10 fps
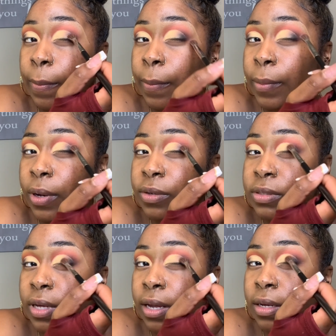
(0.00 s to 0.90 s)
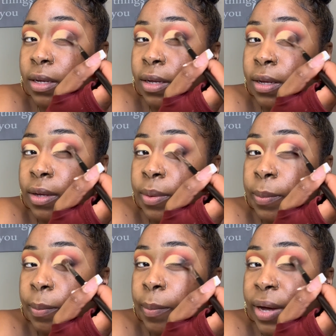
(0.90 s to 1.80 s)
And I just kind of
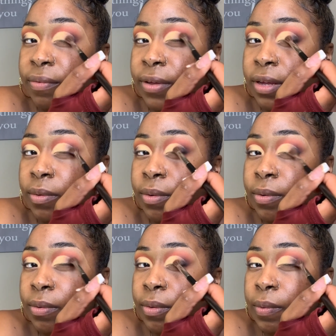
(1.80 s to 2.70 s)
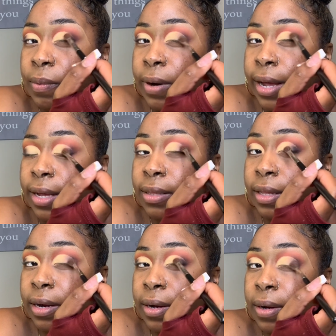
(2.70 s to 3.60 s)
buff it right
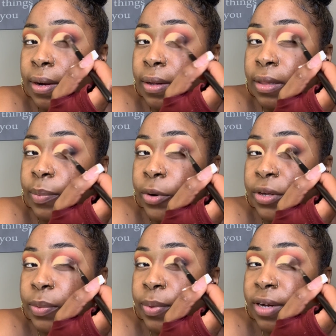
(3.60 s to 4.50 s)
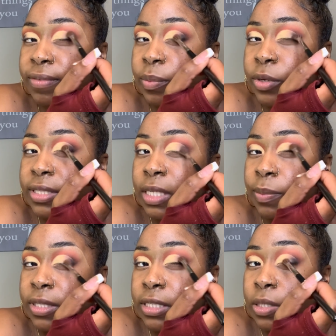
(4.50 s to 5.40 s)
there. The more you buff, the more
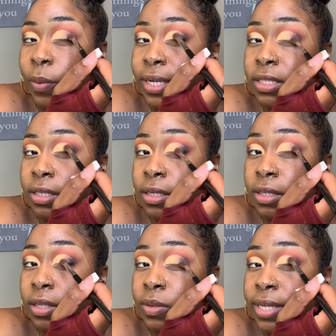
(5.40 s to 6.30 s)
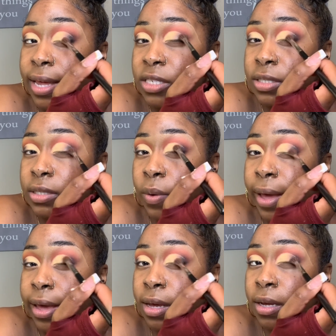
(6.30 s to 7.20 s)
seamless it's going to look, those edges,
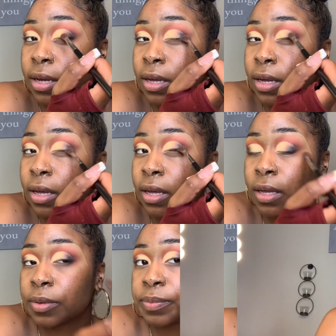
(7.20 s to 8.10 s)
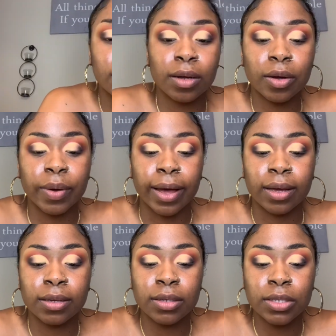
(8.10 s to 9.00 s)
okay?
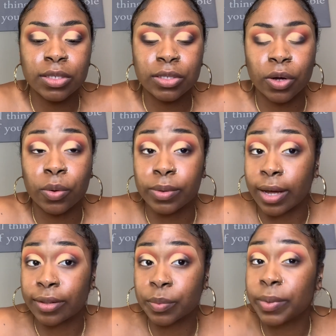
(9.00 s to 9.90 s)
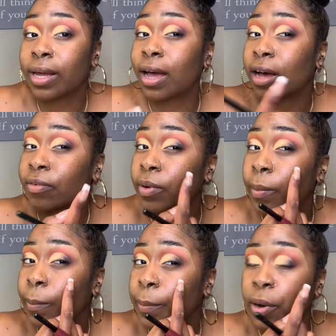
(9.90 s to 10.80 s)
Okay, so now that we have
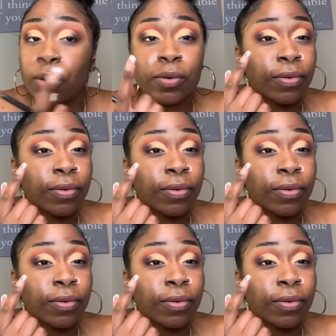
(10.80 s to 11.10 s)
both